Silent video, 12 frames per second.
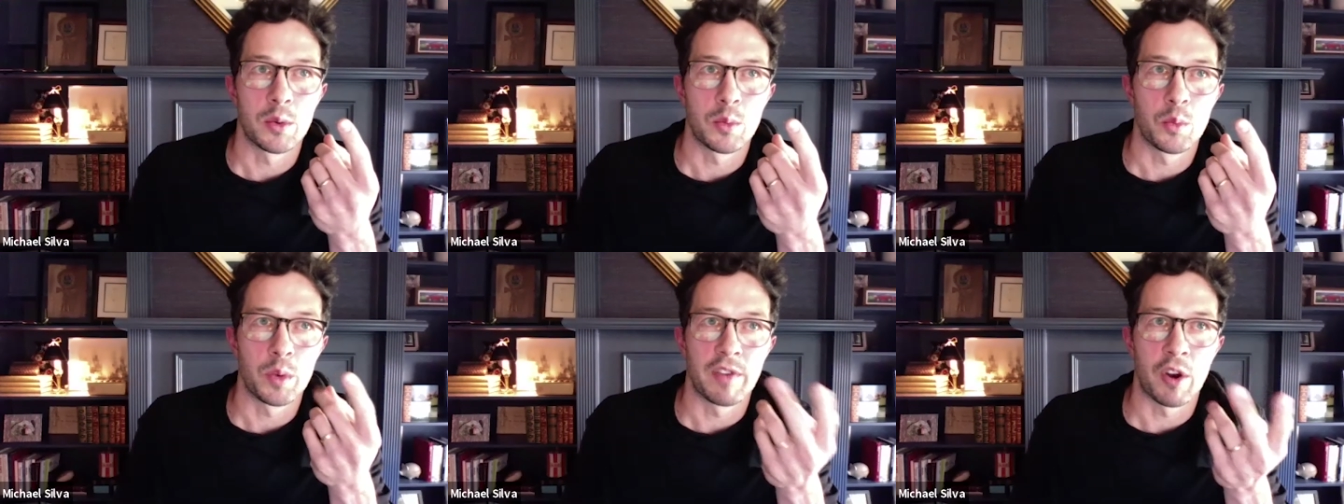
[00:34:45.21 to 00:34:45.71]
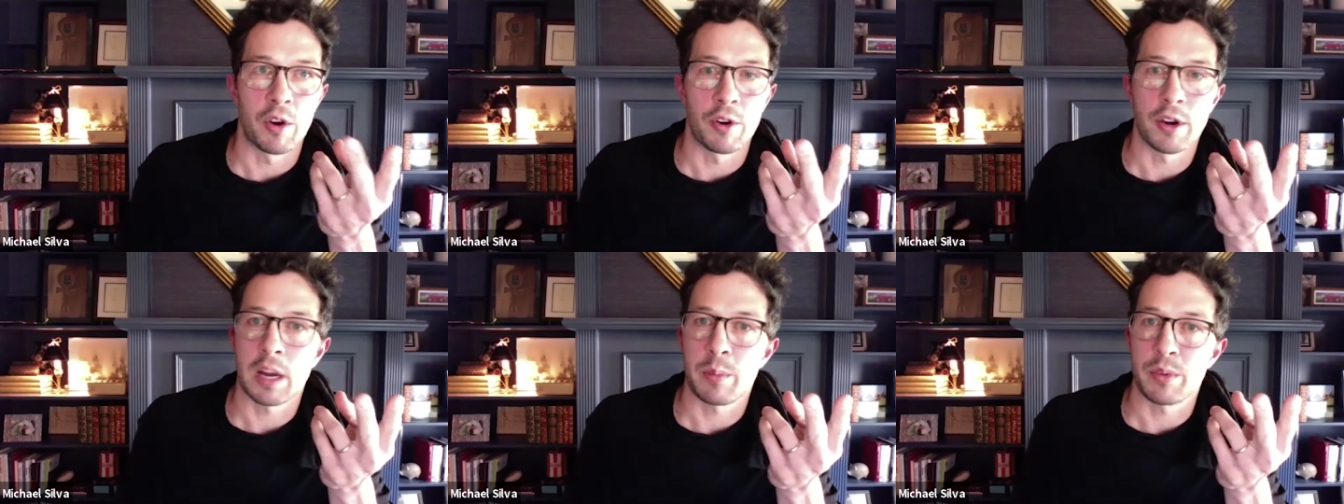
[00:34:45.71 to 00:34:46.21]
we've heard
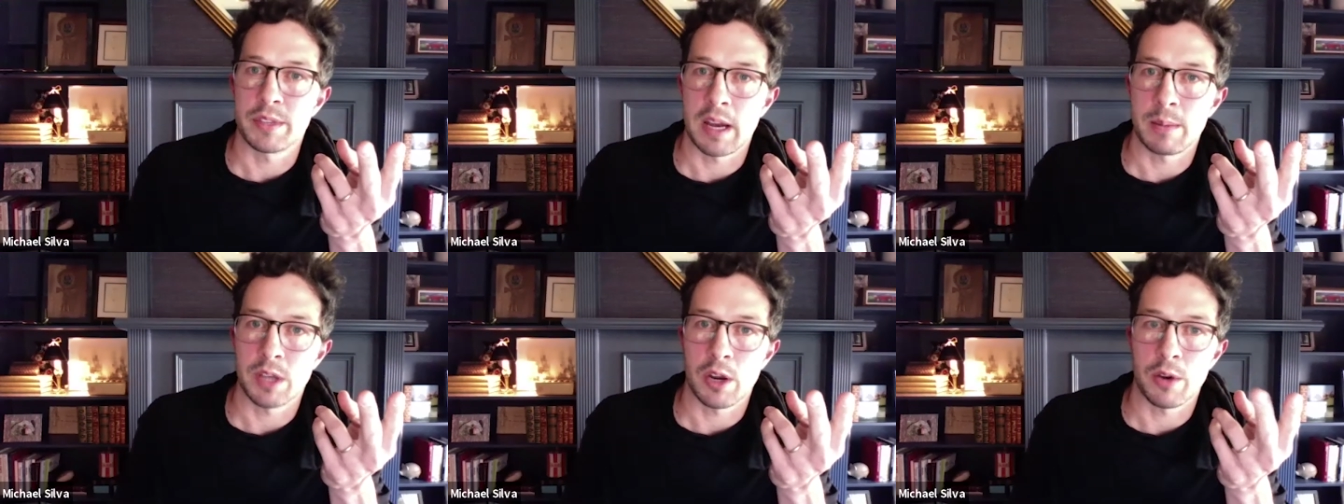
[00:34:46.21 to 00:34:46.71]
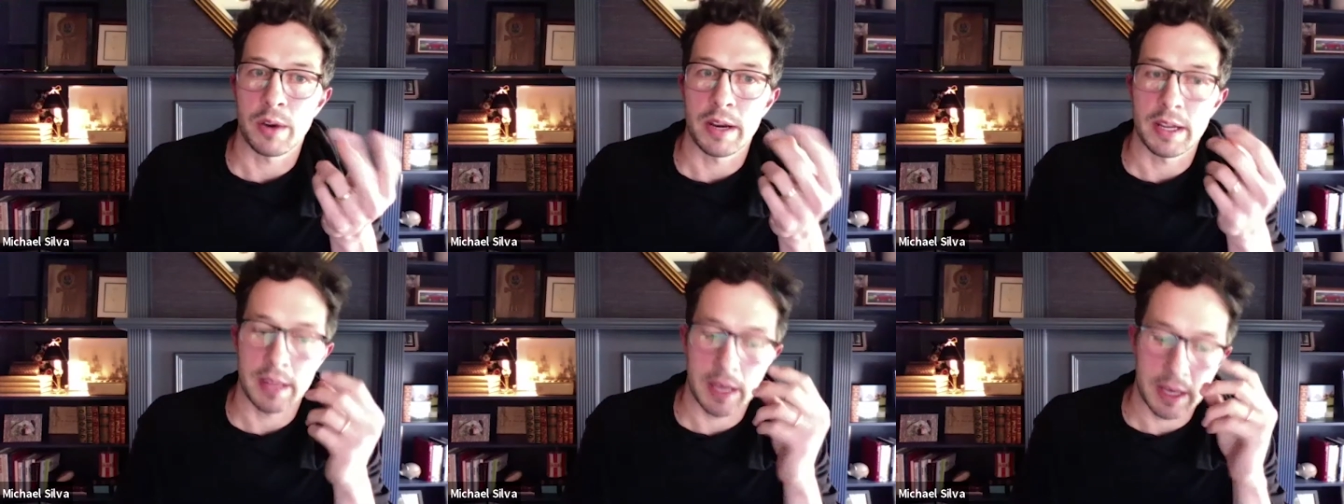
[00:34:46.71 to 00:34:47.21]
a couple times
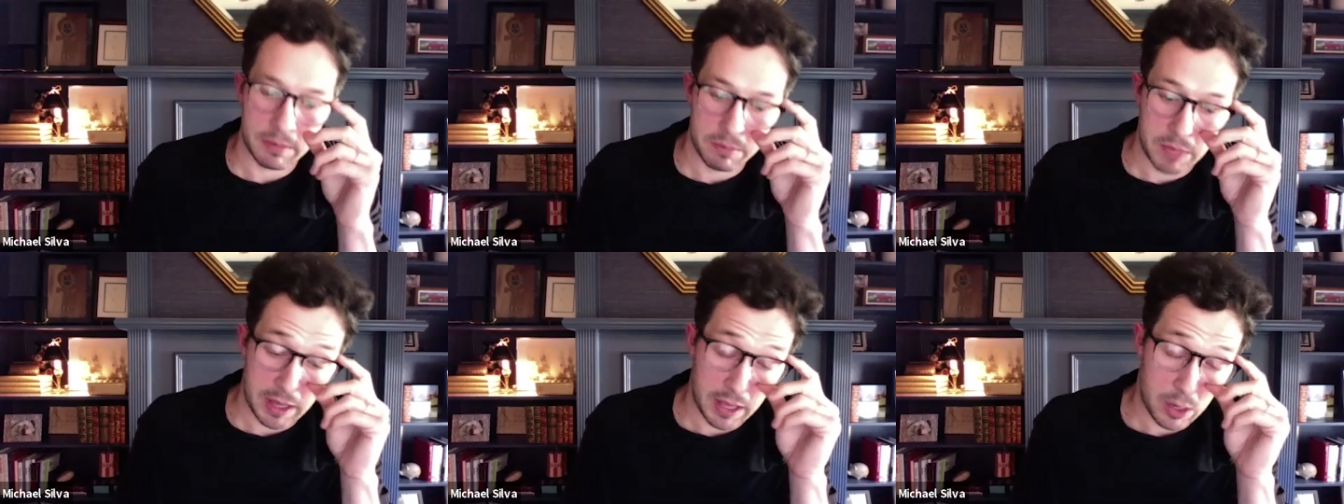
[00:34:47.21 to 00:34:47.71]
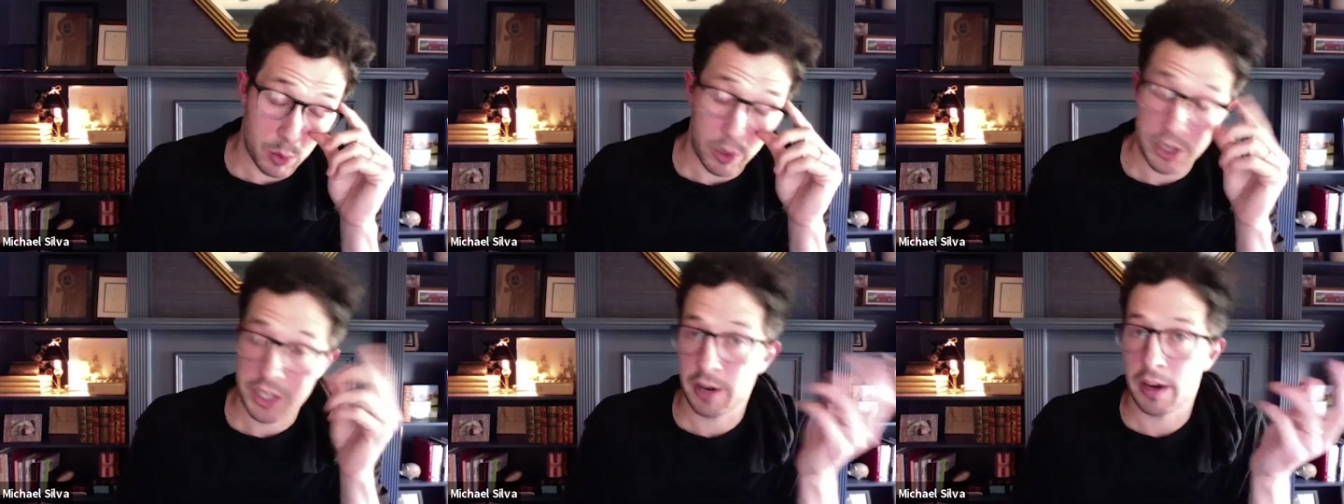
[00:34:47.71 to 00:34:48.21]
already that, hey, they don't want
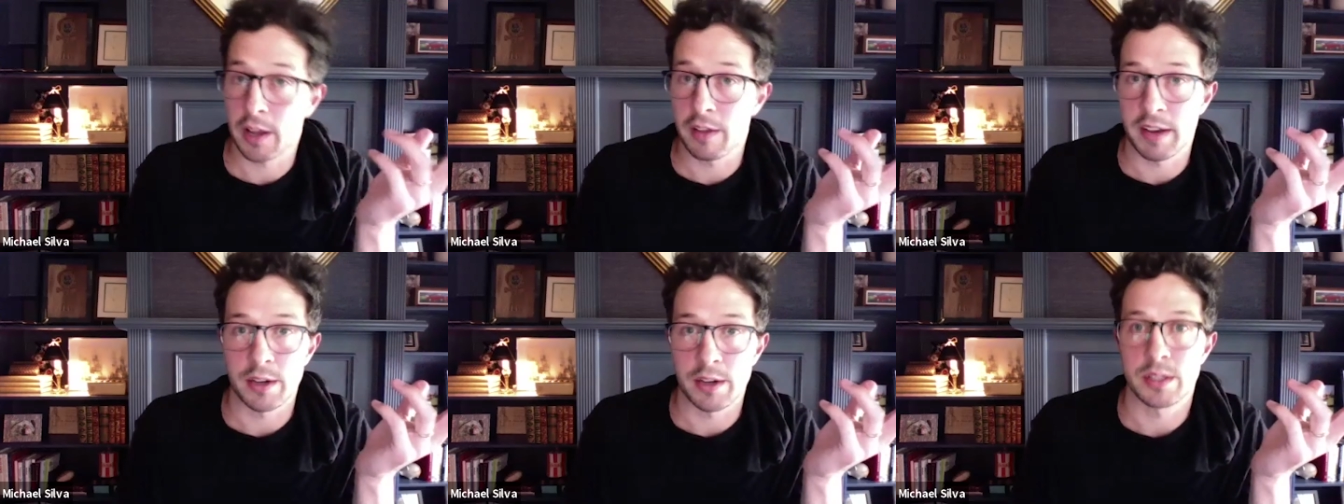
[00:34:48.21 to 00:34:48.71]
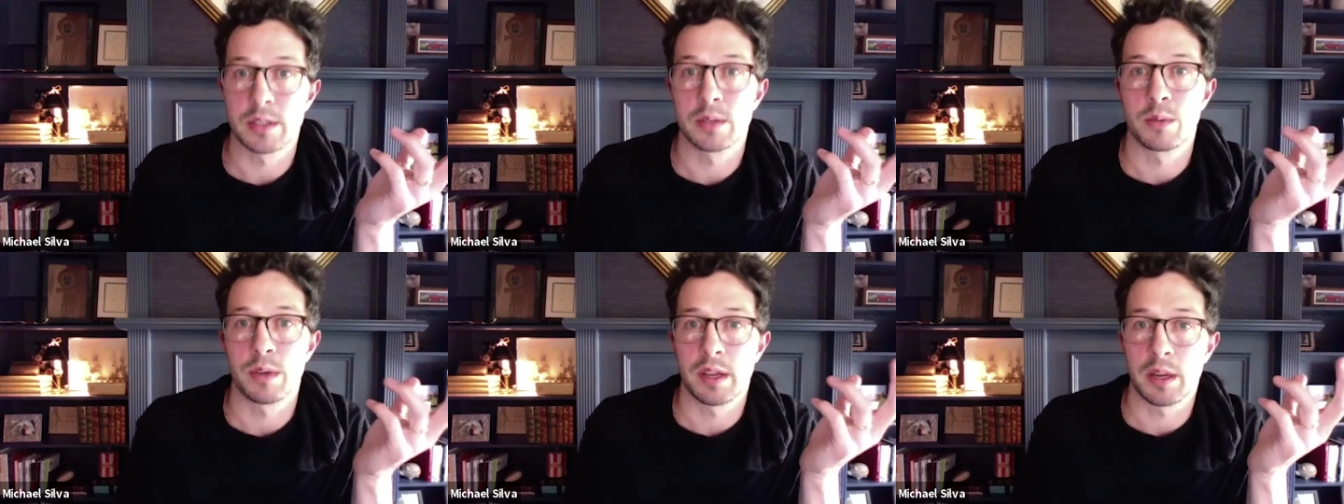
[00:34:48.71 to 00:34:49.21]
to share elevators
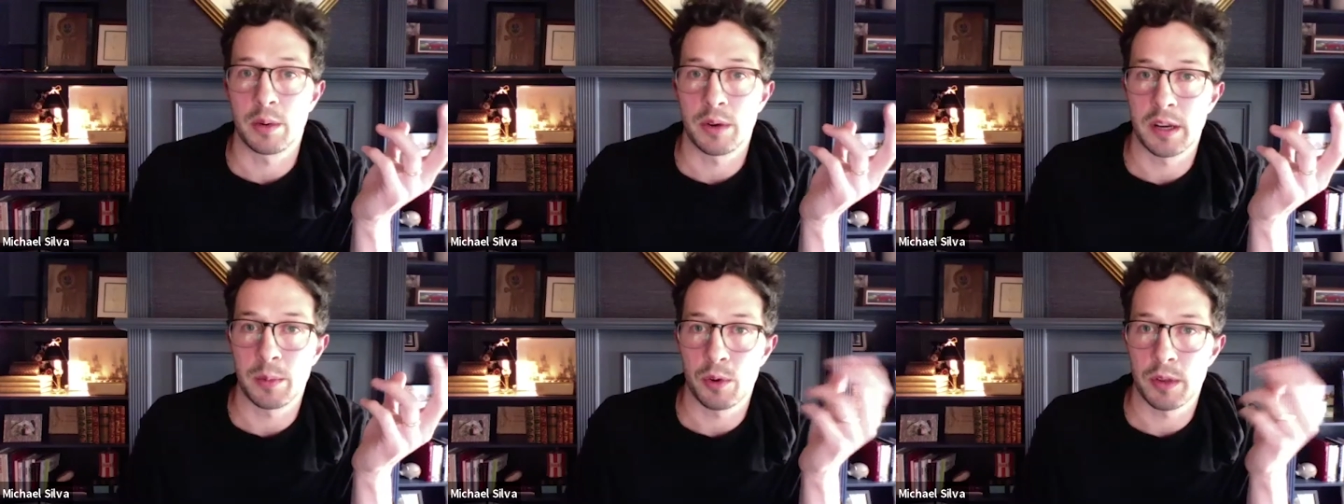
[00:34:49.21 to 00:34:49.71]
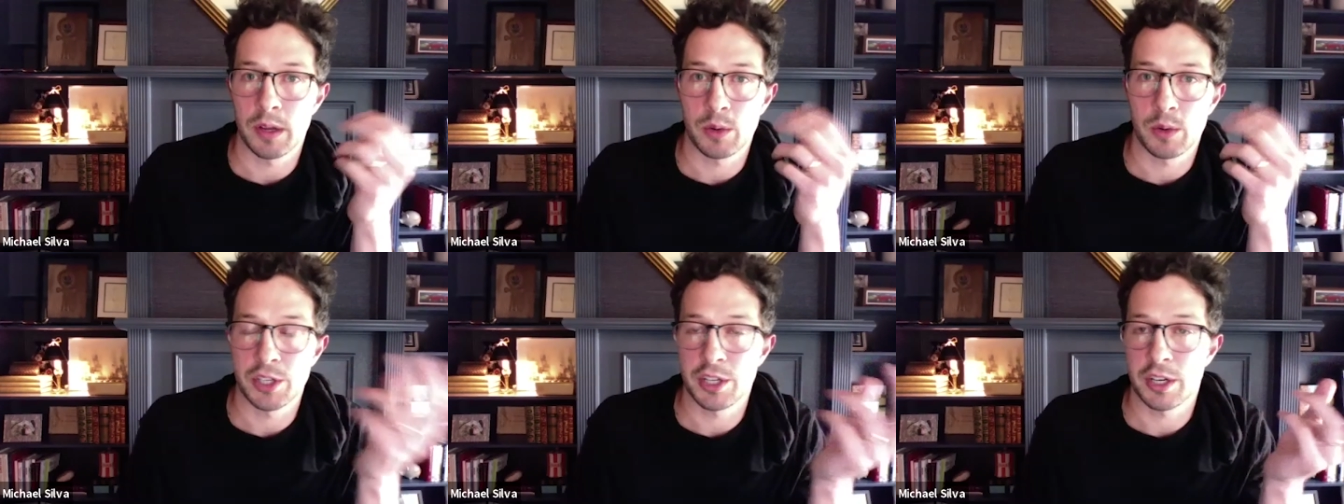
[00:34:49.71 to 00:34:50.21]
with anyone anymore. They don't
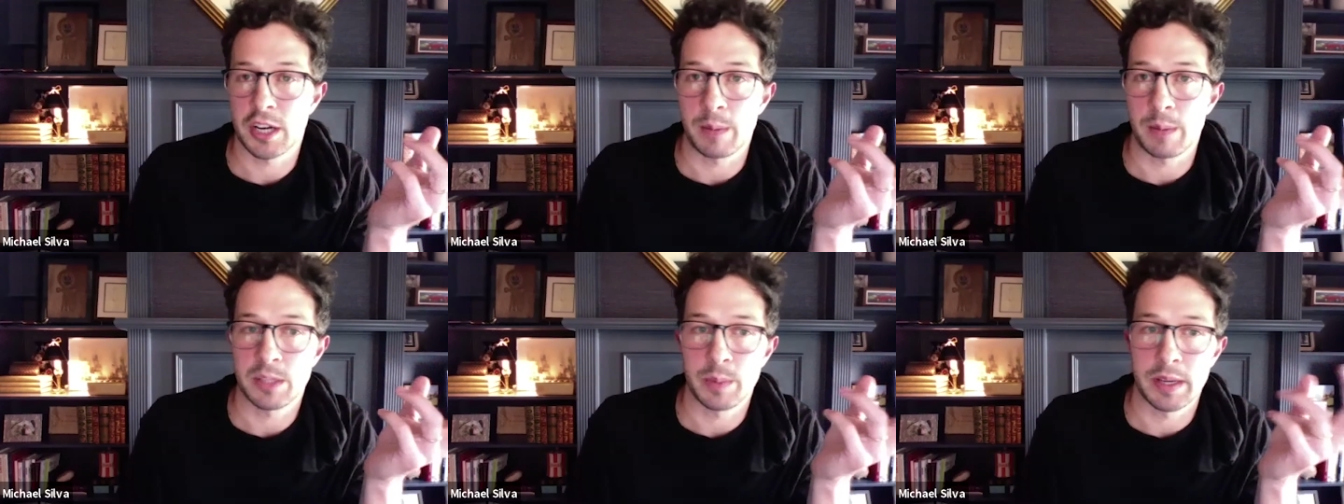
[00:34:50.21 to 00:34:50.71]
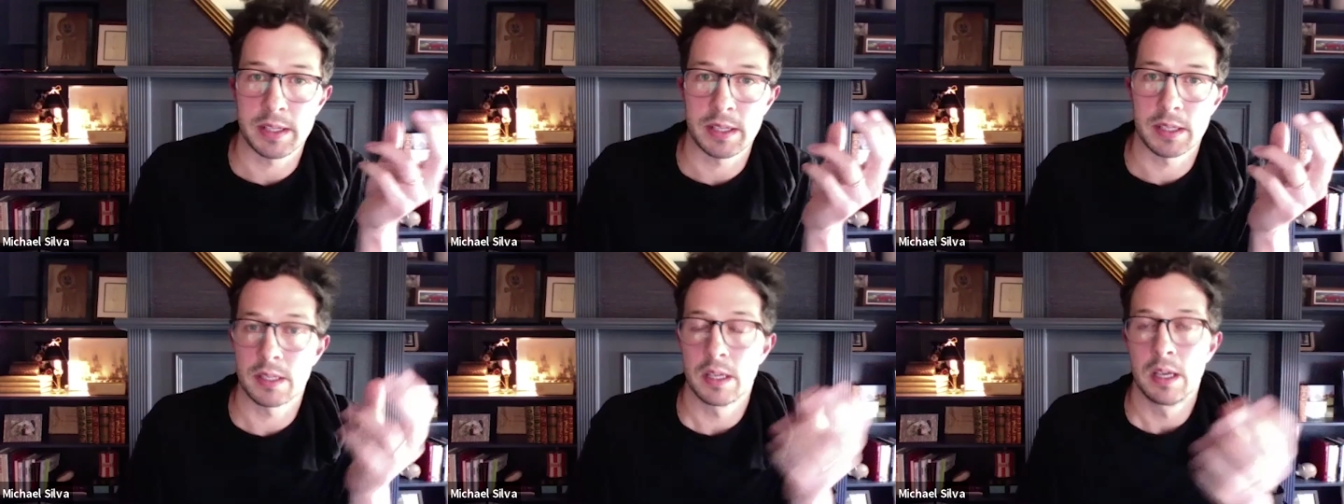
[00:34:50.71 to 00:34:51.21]
want to share common
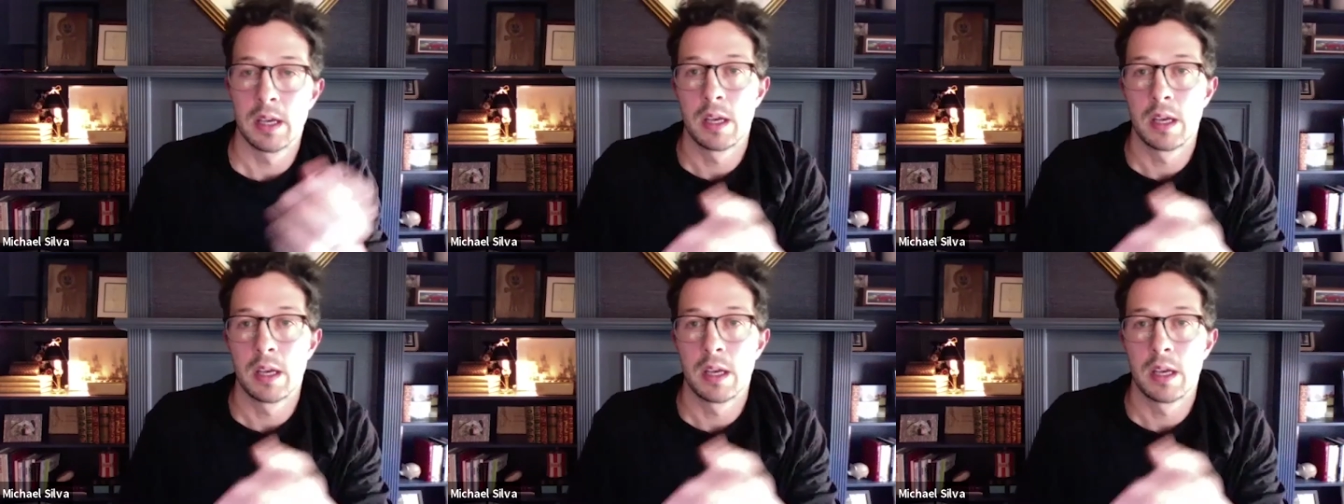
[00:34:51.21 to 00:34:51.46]
spaces.